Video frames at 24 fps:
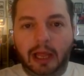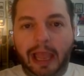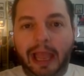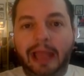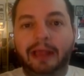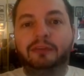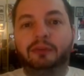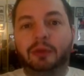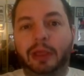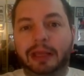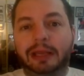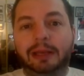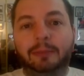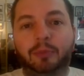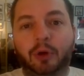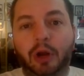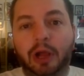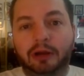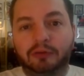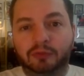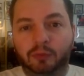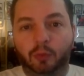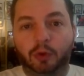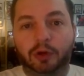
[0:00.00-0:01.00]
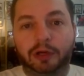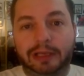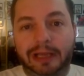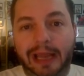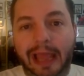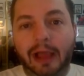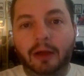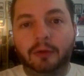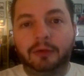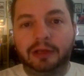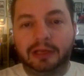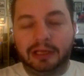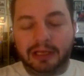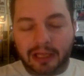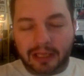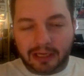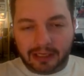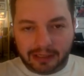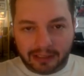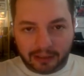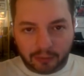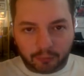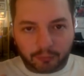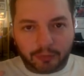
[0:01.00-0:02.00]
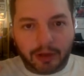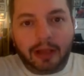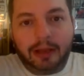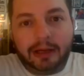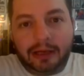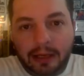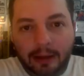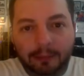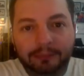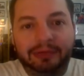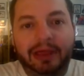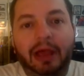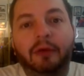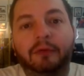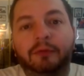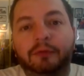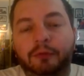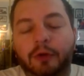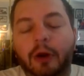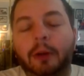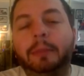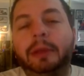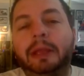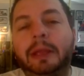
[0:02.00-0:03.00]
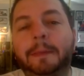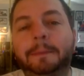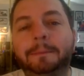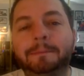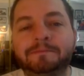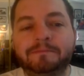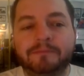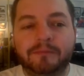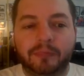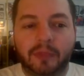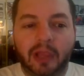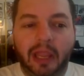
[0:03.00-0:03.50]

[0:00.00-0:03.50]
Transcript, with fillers: as eddie brock's working out it kind of like re- comes out from him